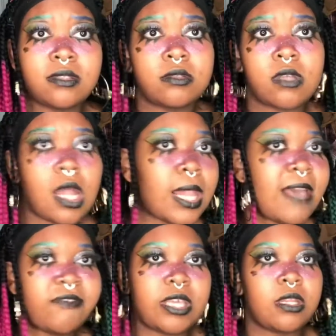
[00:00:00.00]
11,
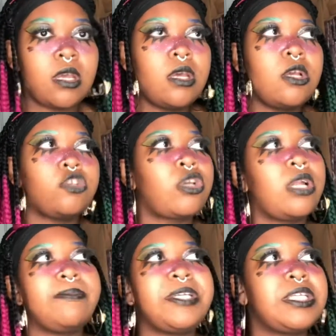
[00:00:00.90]
trying to
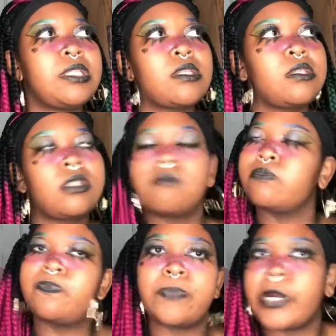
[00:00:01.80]
be some
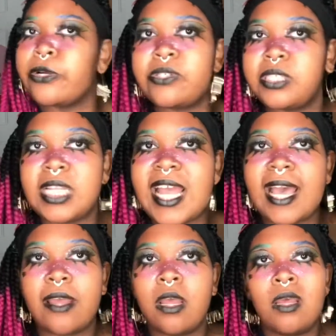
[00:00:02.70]
person that
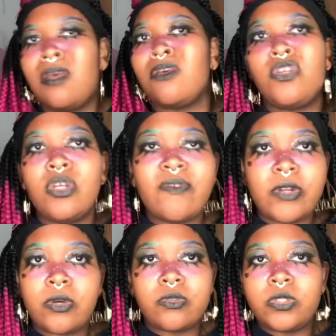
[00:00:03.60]
you don't even know
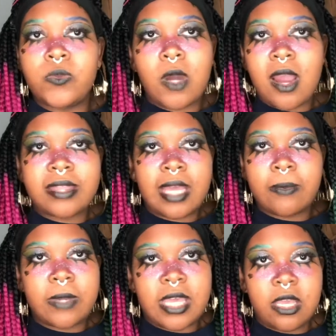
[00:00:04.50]
who you are at that
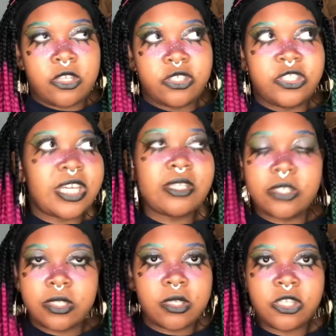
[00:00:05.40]
age. You
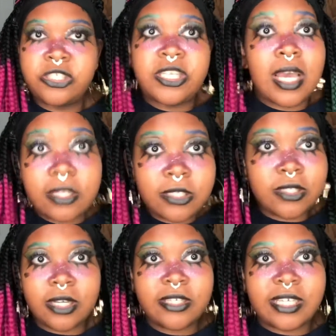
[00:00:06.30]
just
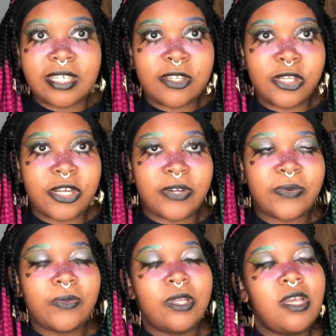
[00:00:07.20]
learning, you know.
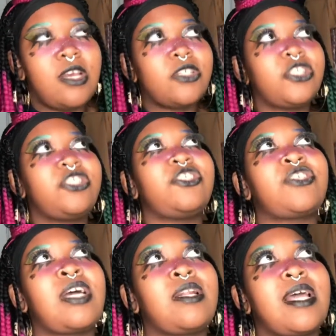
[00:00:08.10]
So you're just kind
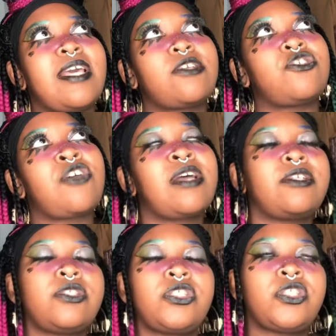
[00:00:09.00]
of like trying to
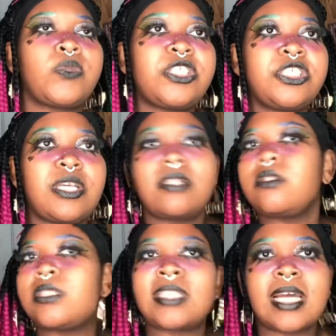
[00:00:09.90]
switch, and
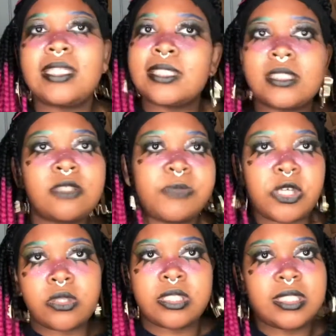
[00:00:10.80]
society tells us to be all
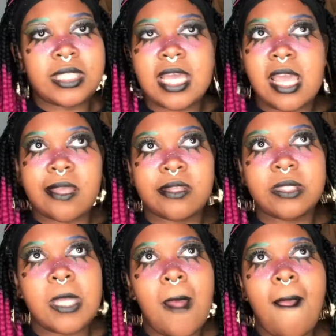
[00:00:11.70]
these things,
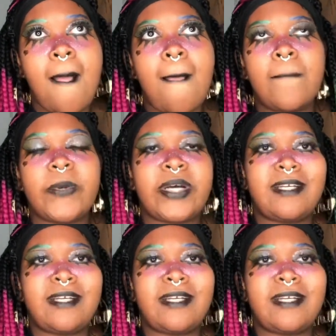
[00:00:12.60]
but